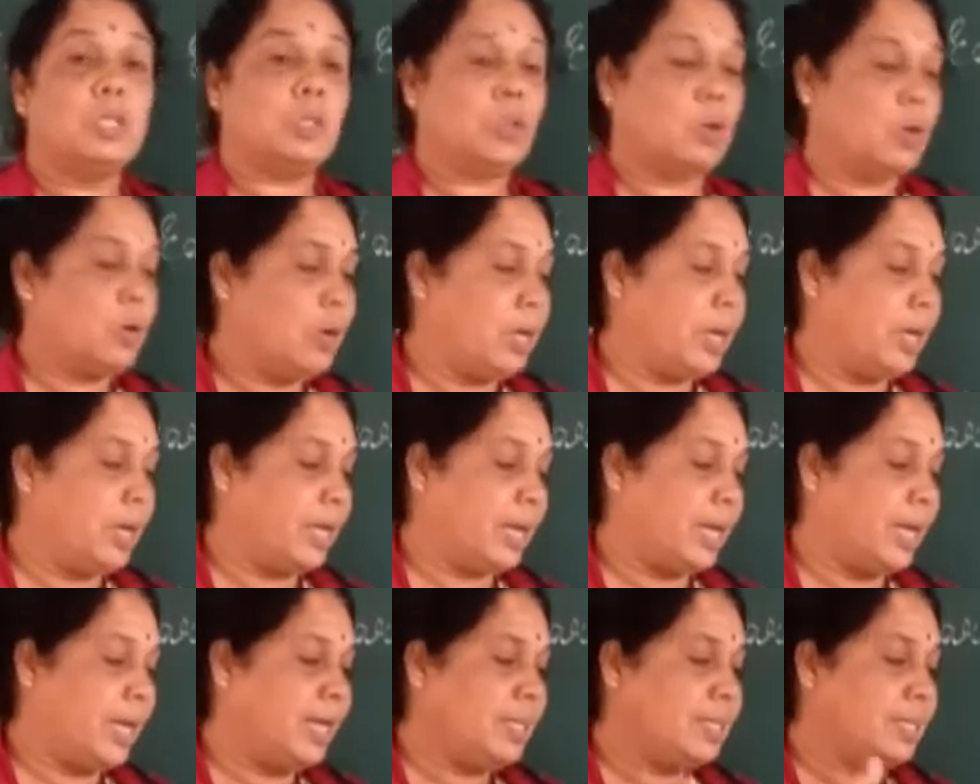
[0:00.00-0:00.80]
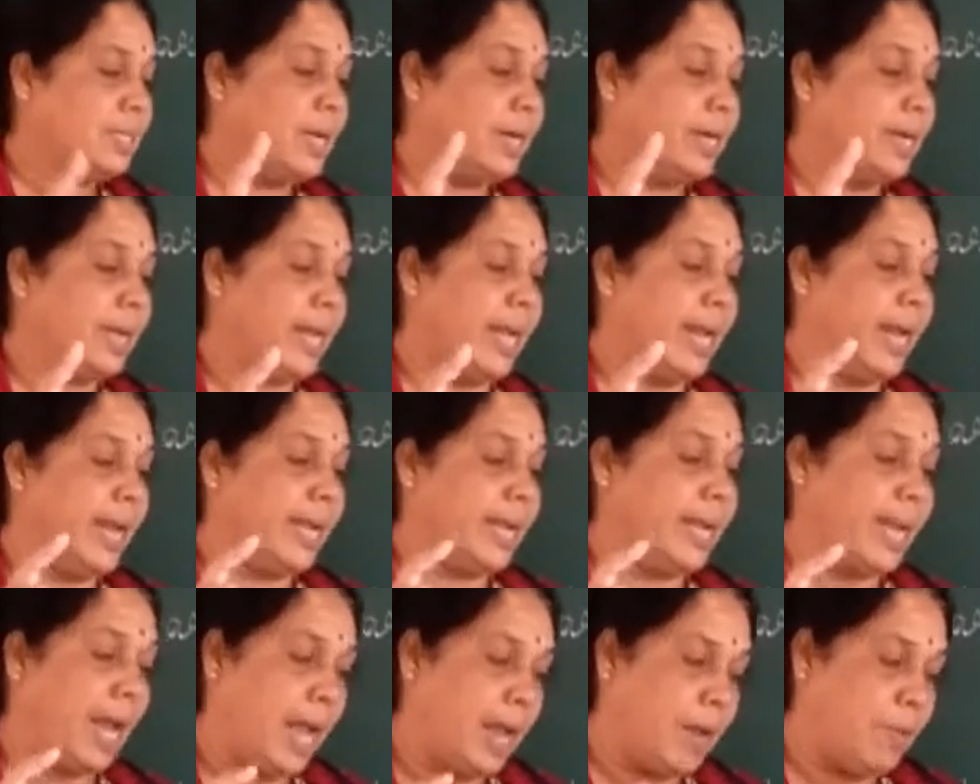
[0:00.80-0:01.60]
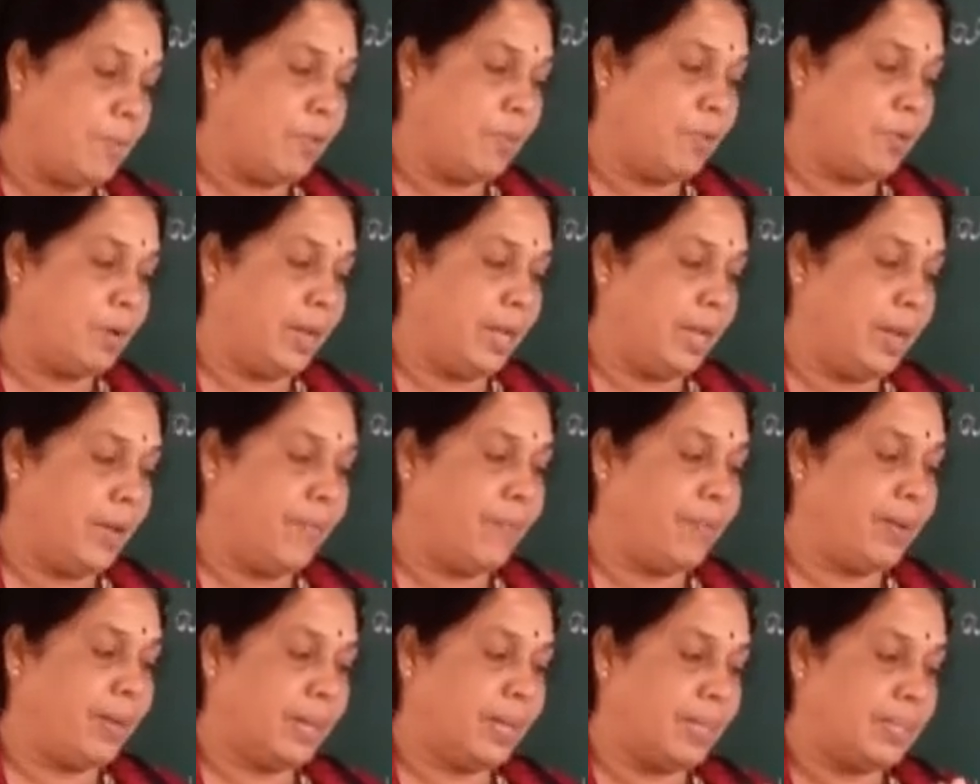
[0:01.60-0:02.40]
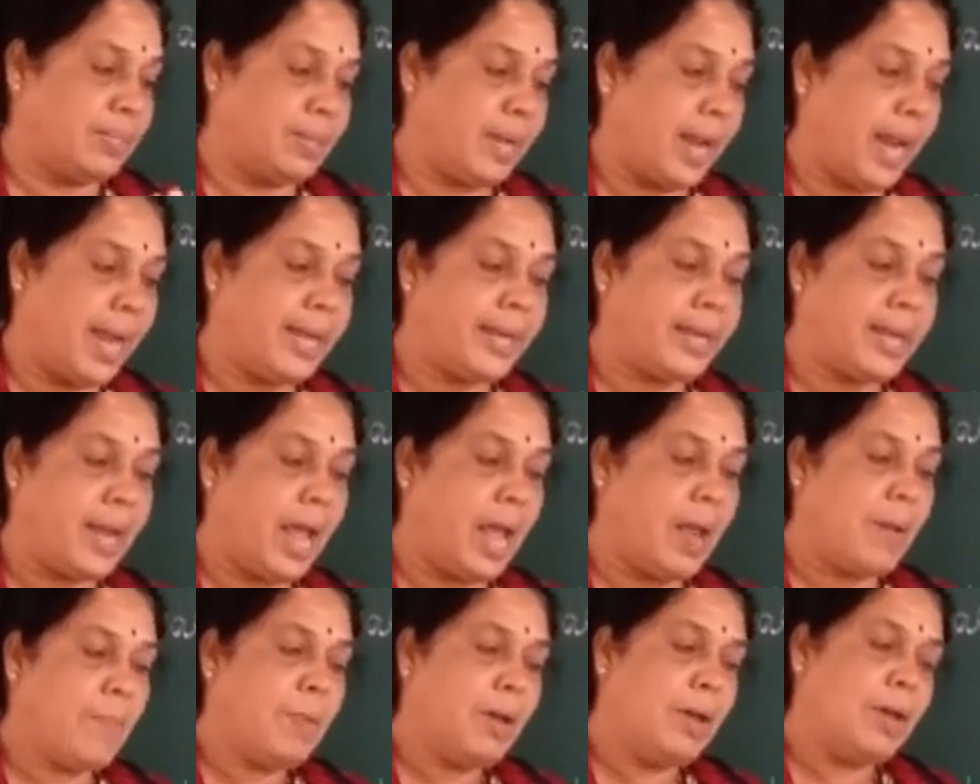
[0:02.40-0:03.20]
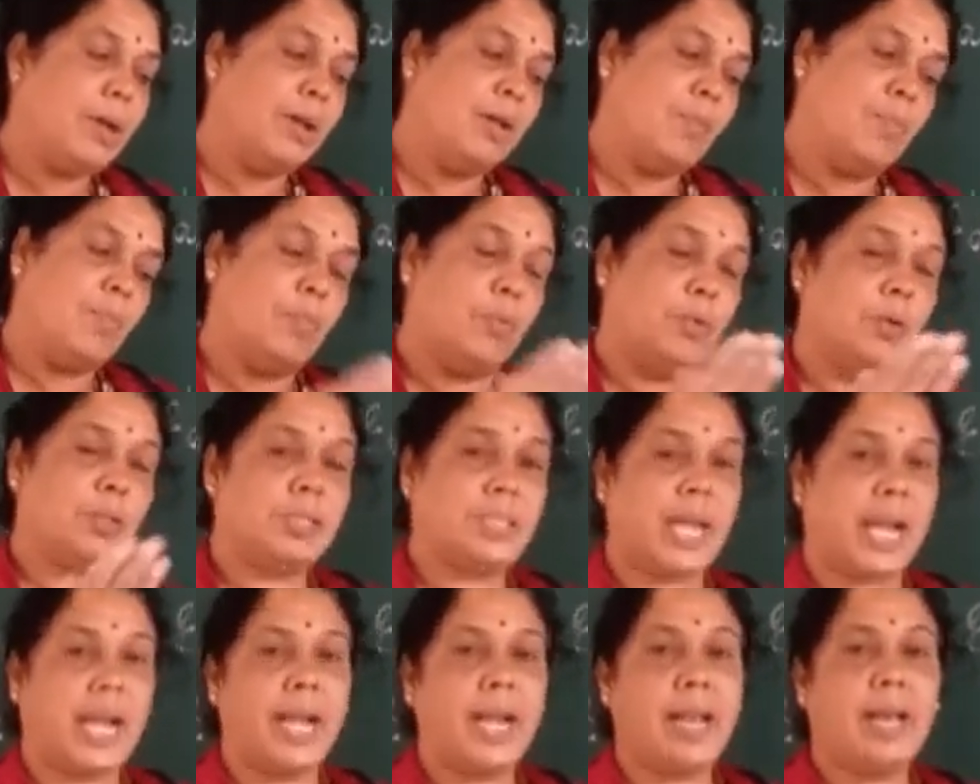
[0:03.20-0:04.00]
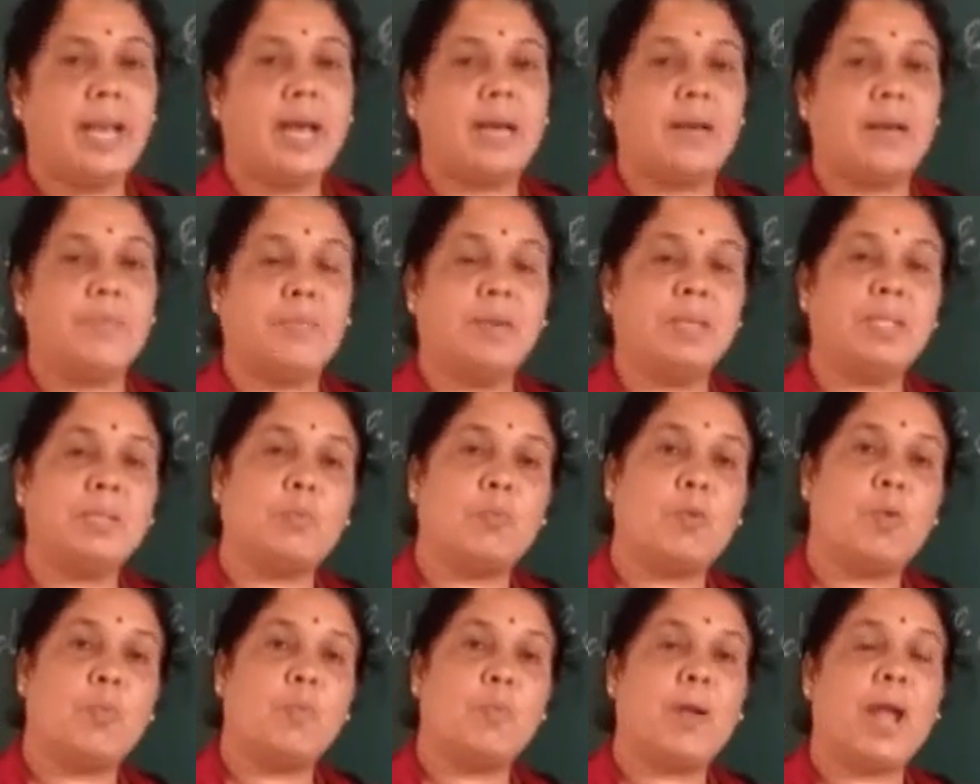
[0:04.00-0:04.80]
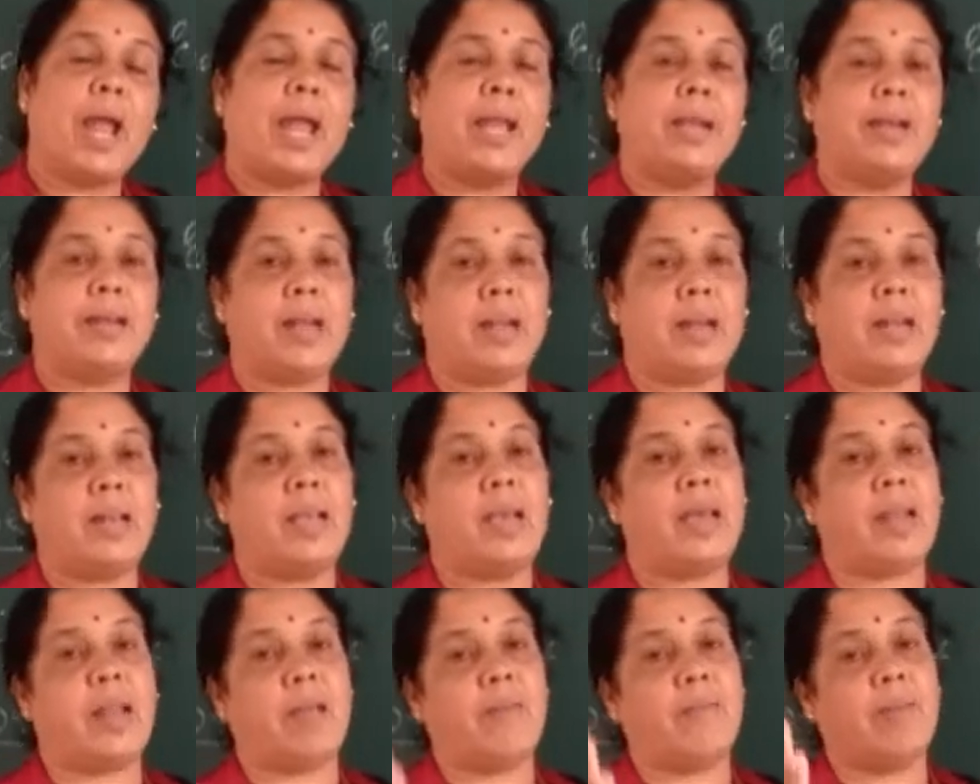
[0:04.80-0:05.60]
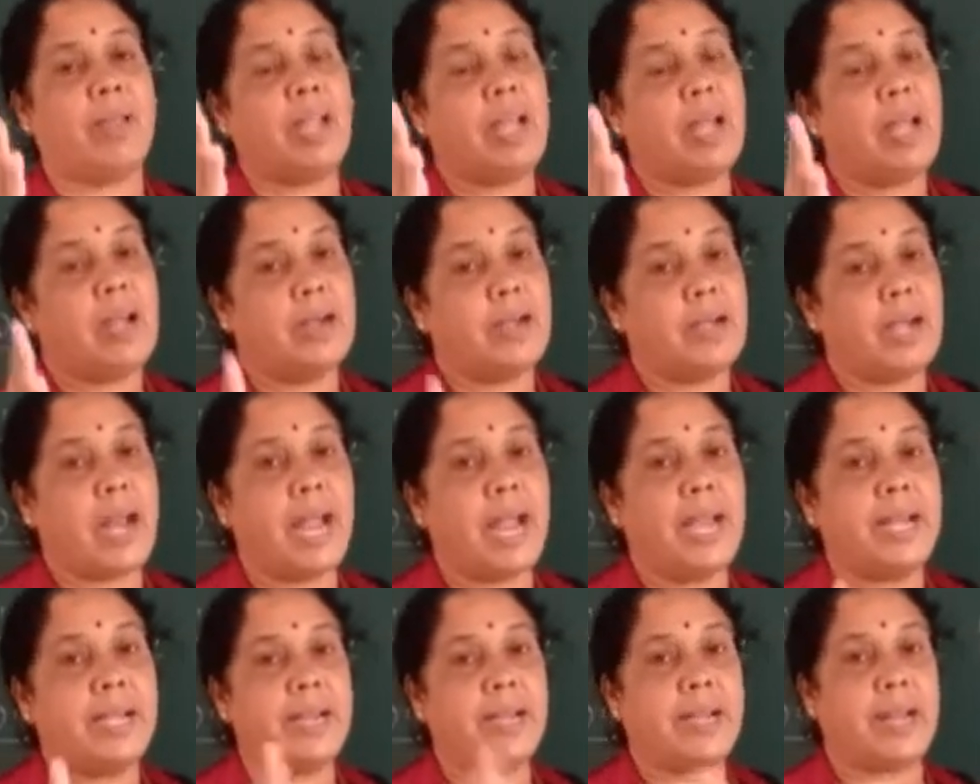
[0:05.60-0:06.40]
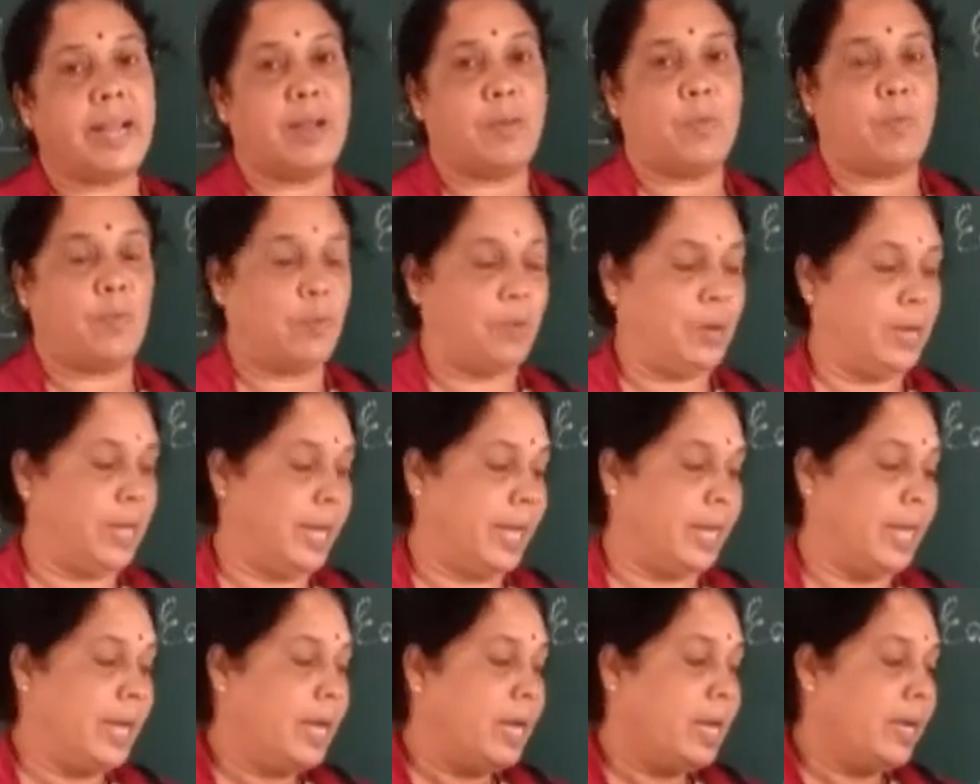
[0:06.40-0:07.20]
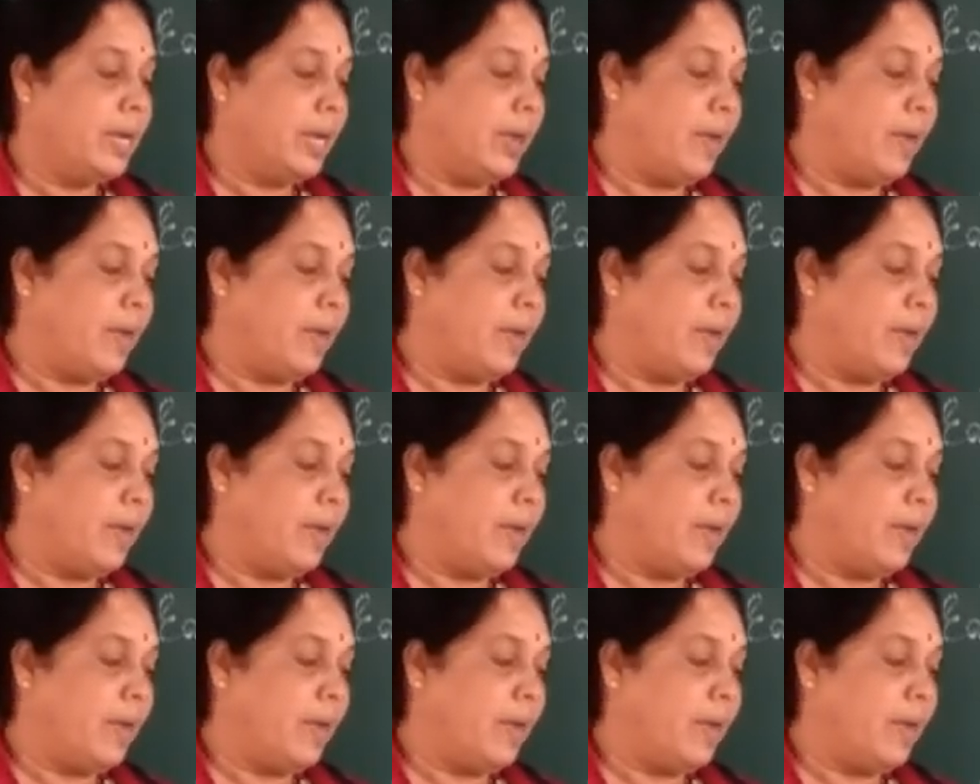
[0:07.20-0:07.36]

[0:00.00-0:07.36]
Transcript: So it is daytime only. If it is night time, both sides means Mumbai and Delhi are having night time only.